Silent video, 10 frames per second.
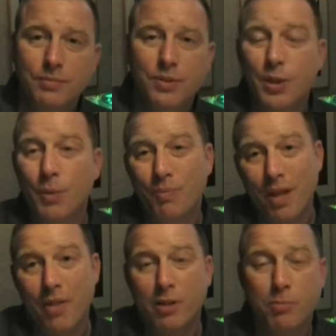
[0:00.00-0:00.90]
So,
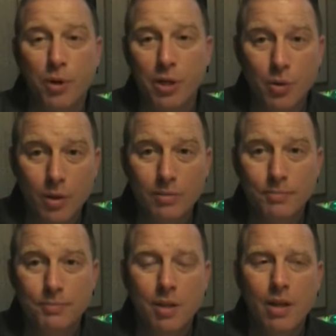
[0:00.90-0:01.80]
hey, that's pretty cool.
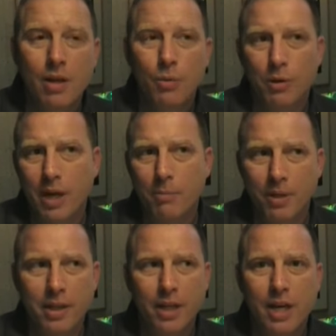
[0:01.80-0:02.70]
We've got
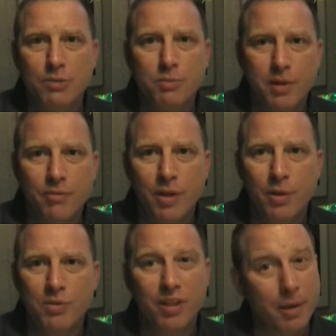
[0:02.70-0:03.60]
plenty of guys with big
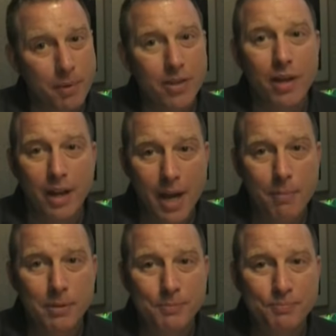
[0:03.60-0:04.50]
vehicles that can make that
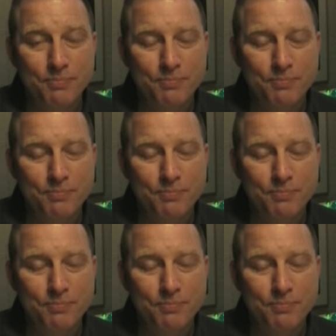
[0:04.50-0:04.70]
happen.